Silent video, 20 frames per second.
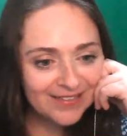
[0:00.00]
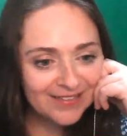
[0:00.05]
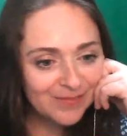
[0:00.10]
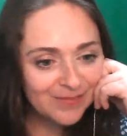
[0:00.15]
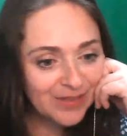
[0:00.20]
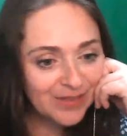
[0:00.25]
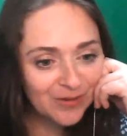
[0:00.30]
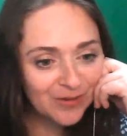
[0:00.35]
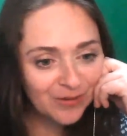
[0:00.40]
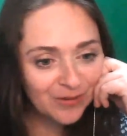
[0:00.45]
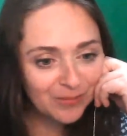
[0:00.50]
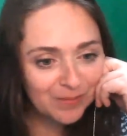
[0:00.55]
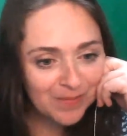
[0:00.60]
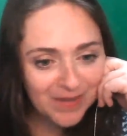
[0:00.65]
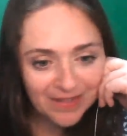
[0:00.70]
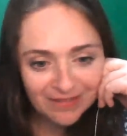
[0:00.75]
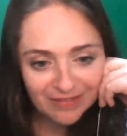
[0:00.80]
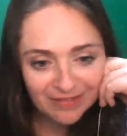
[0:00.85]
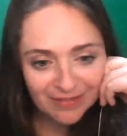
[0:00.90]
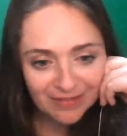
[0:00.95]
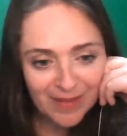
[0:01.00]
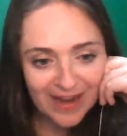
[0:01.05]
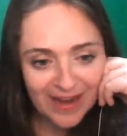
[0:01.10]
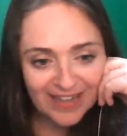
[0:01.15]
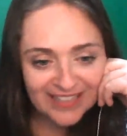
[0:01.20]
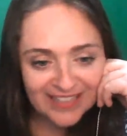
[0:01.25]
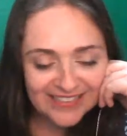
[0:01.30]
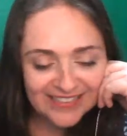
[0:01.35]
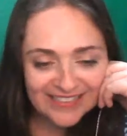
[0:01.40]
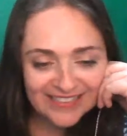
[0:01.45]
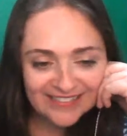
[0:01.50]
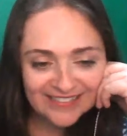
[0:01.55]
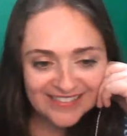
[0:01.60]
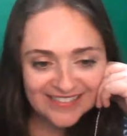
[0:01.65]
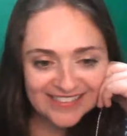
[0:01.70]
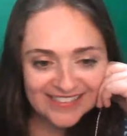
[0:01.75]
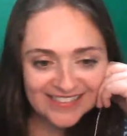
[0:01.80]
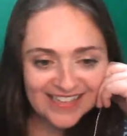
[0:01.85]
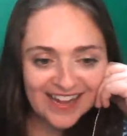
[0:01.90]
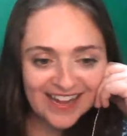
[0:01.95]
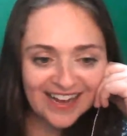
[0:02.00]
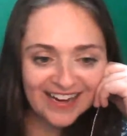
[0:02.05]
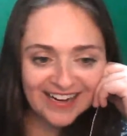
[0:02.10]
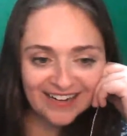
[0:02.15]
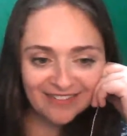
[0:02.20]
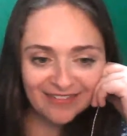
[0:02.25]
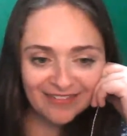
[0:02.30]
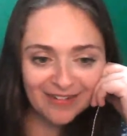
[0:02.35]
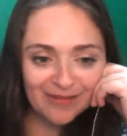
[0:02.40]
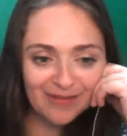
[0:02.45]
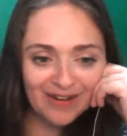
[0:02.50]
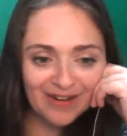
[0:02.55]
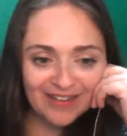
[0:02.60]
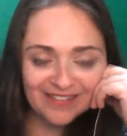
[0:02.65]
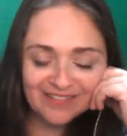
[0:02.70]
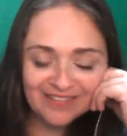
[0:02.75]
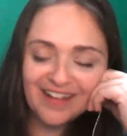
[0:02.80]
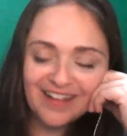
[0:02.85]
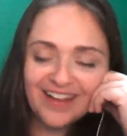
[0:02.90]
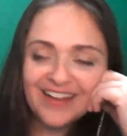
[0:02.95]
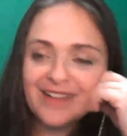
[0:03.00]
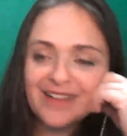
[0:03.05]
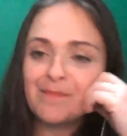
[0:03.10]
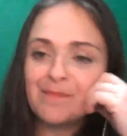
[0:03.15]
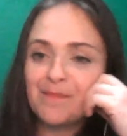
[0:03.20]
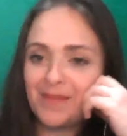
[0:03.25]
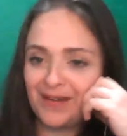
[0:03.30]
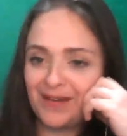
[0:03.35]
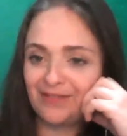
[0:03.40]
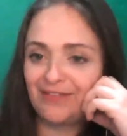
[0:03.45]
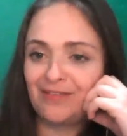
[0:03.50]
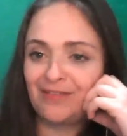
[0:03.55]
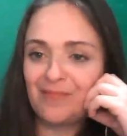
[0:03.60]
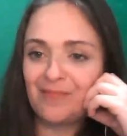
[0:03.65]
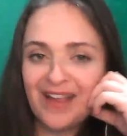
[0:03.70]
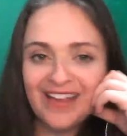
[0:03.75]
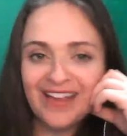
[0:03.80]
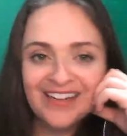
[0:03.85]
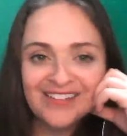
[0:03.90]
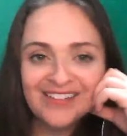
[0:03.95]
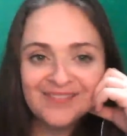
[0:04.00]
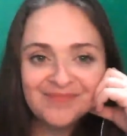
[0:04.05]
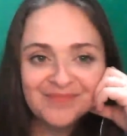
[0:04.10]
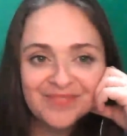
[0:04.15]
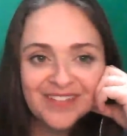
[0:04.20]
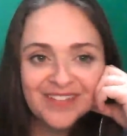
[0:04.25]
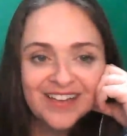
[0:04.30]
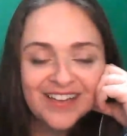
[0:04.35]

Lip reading: Someone called Mineral Man is here and says, hi, everyone. Hi, Mineral Man.